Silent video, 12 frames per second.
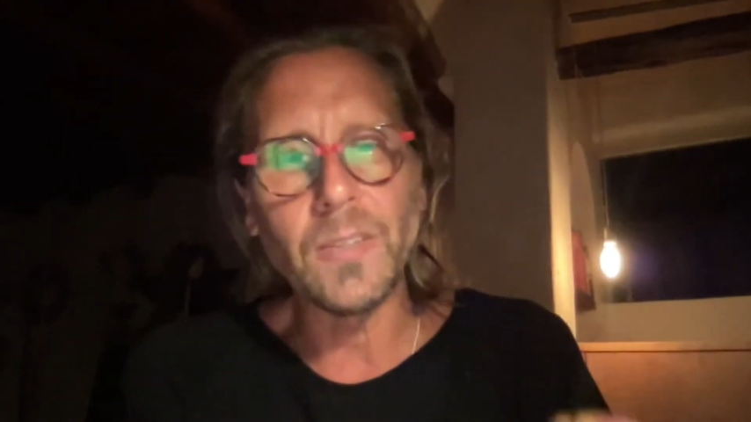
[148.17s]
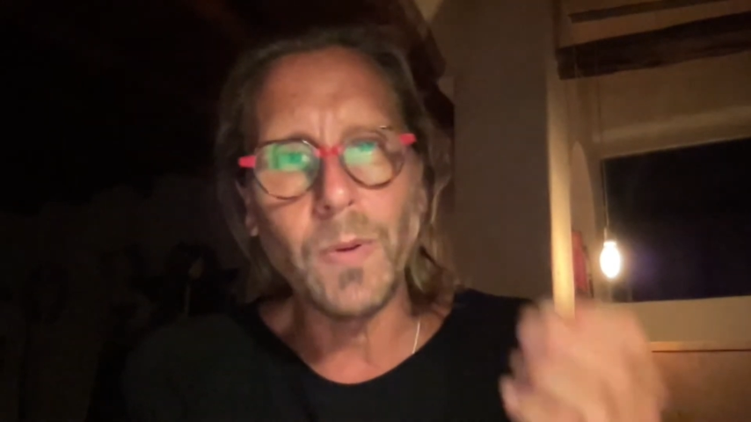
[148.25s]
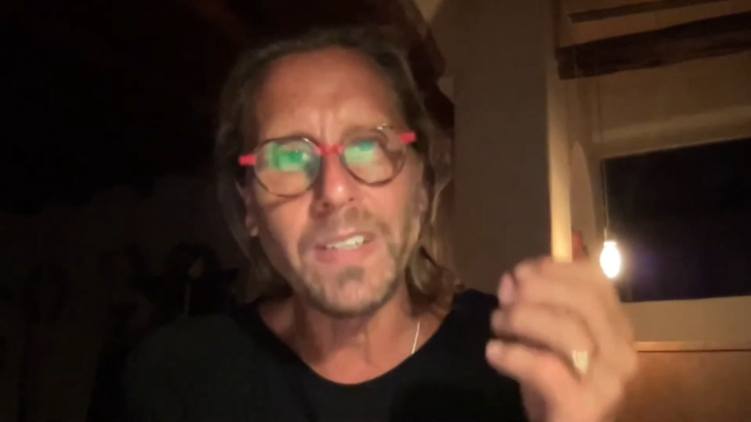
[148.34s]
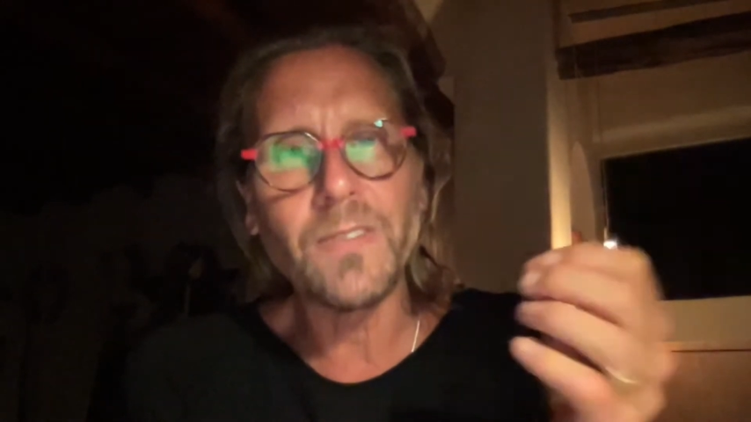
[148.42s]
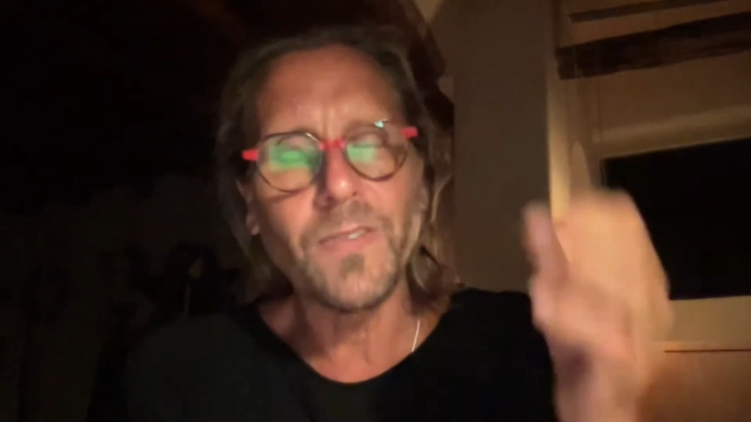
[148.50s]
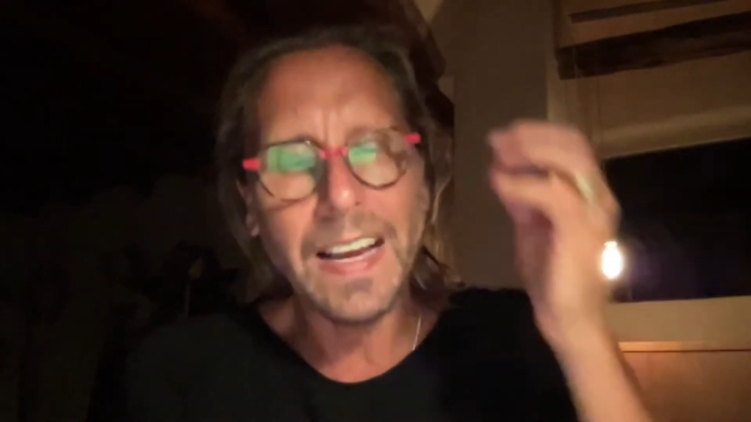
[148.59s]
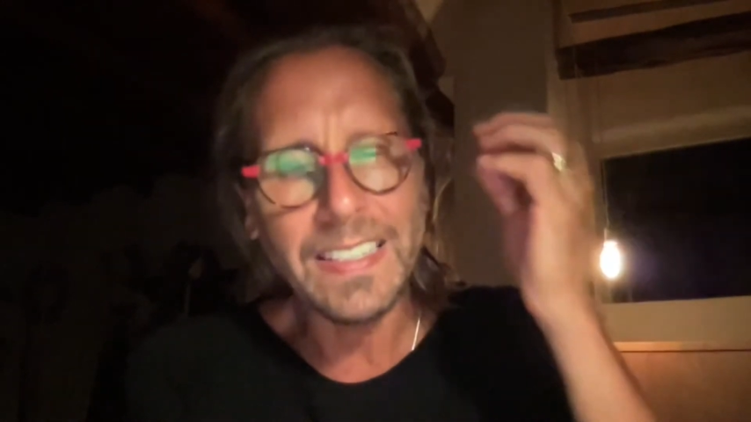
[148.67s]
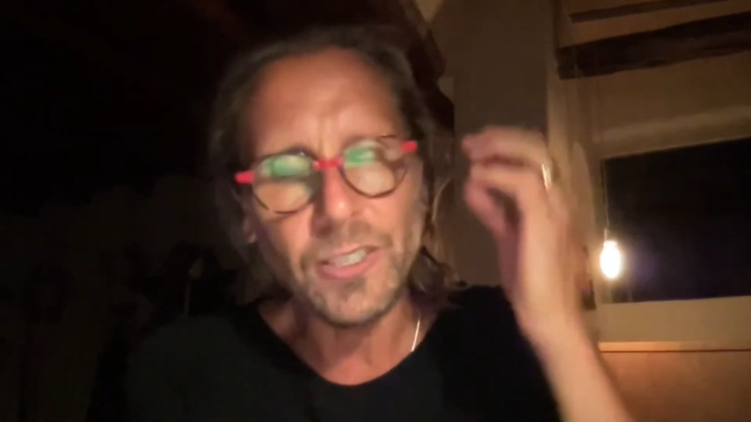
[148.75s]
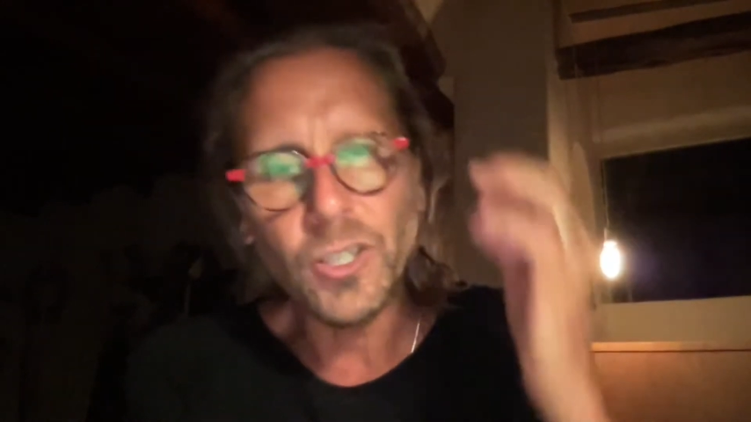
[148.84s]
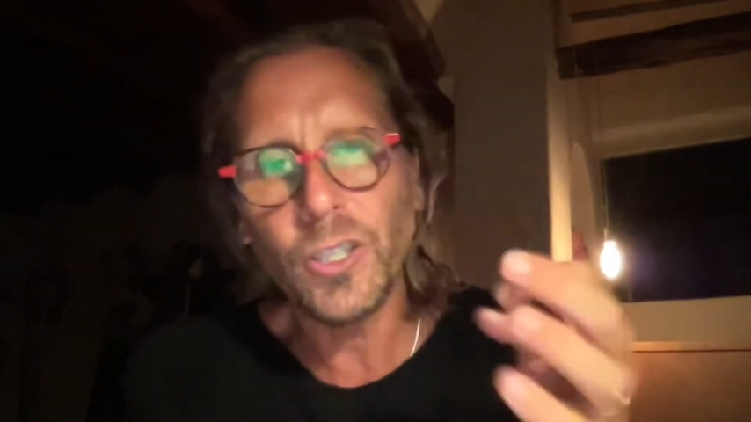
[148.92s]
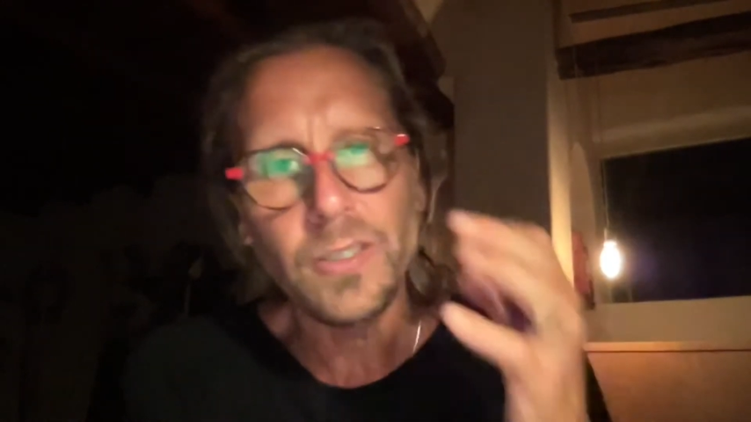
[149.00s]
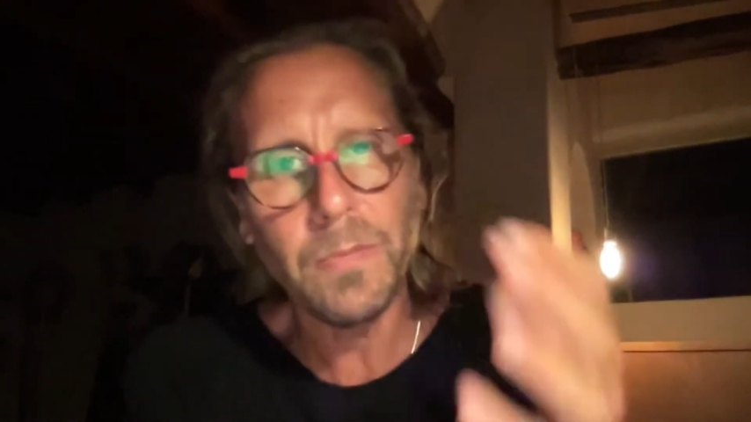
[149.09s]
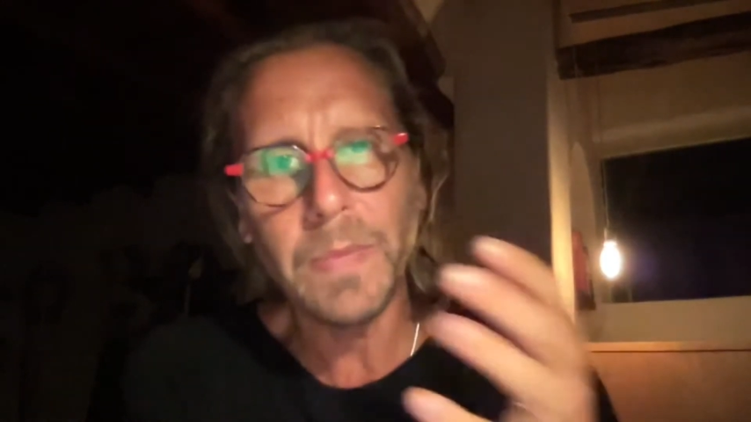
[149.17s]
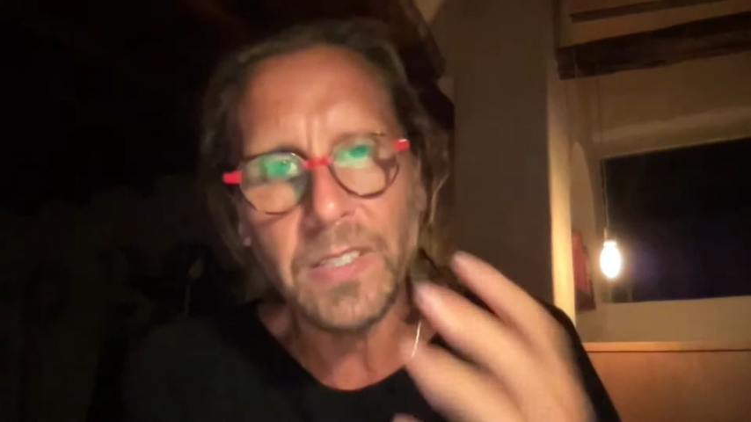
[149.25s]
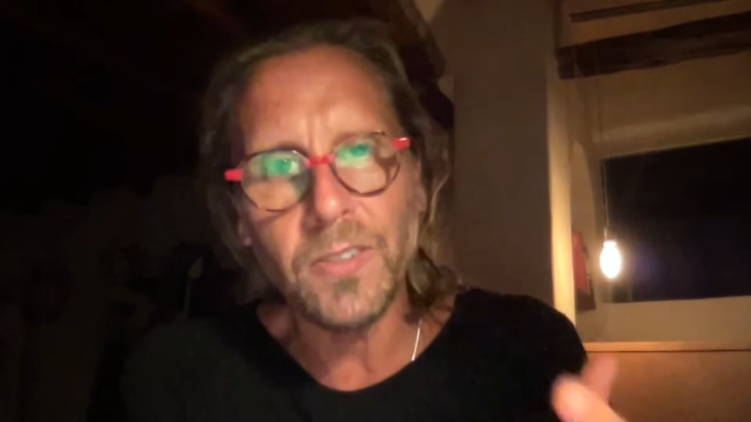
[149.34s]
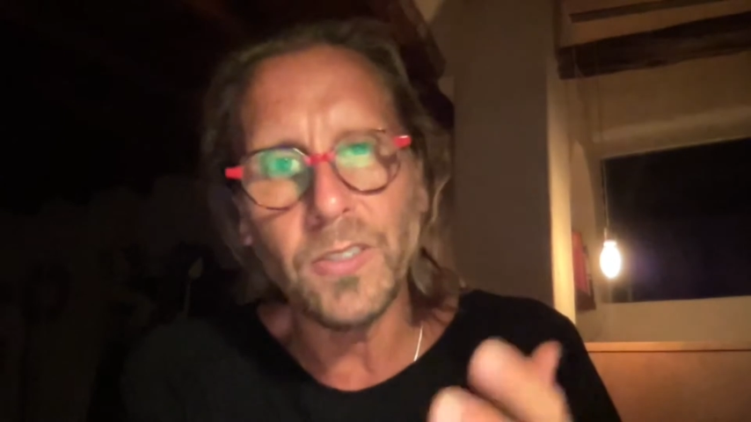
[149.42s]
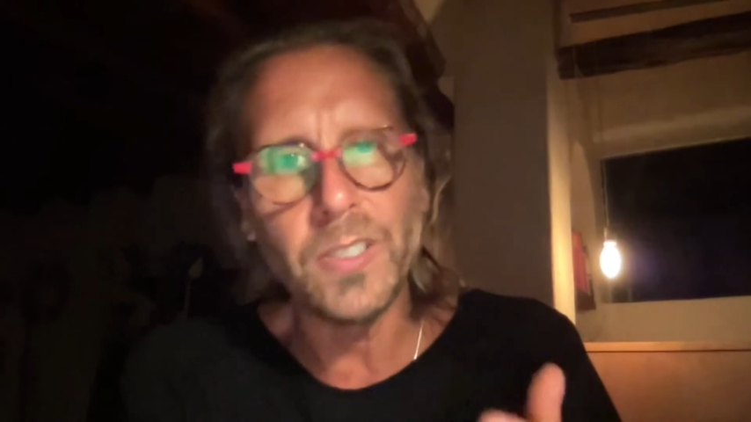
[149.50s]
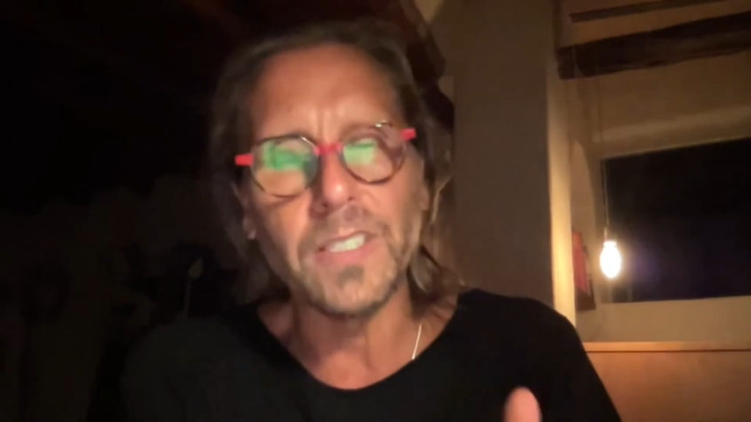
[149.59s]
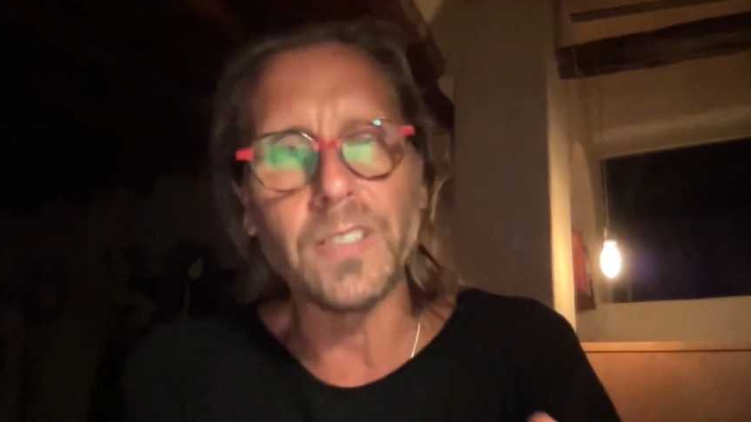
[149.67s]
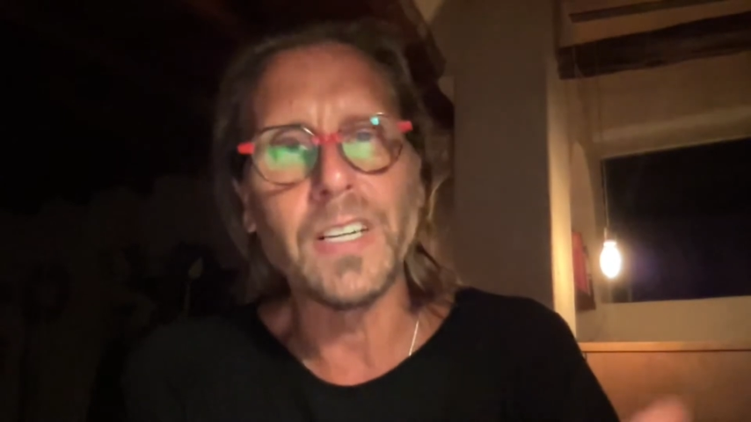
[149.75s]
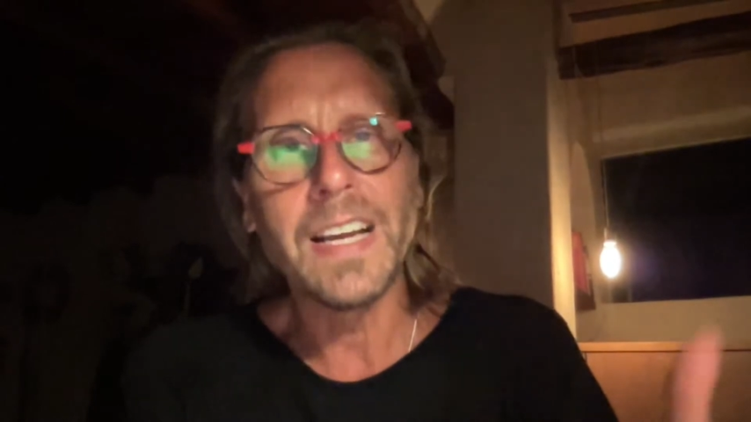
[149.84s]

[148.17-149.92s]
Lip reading: when in fact it couldn't be dirtier.